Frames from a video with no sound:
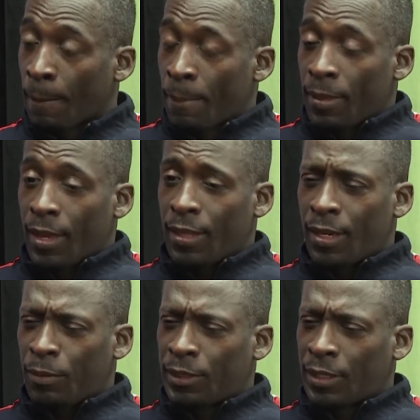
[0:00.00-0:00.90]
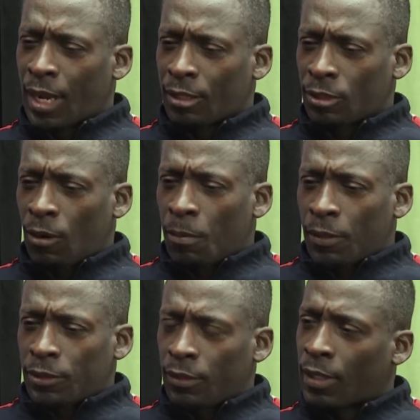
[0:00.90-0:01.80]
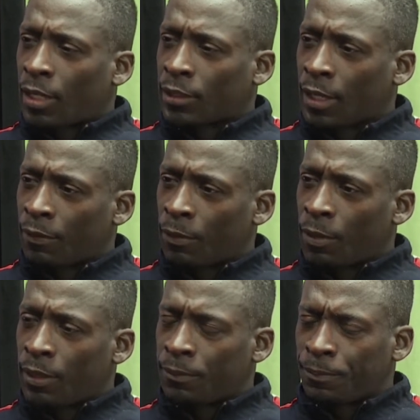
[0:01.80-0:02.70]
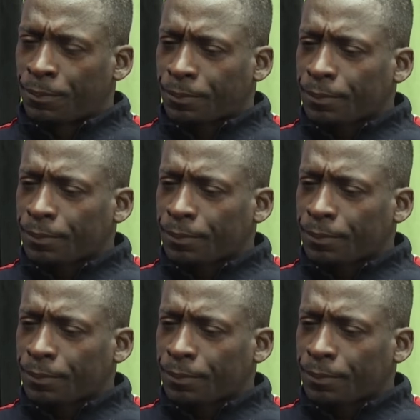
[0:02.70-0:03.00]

And then it was in October of 2011 when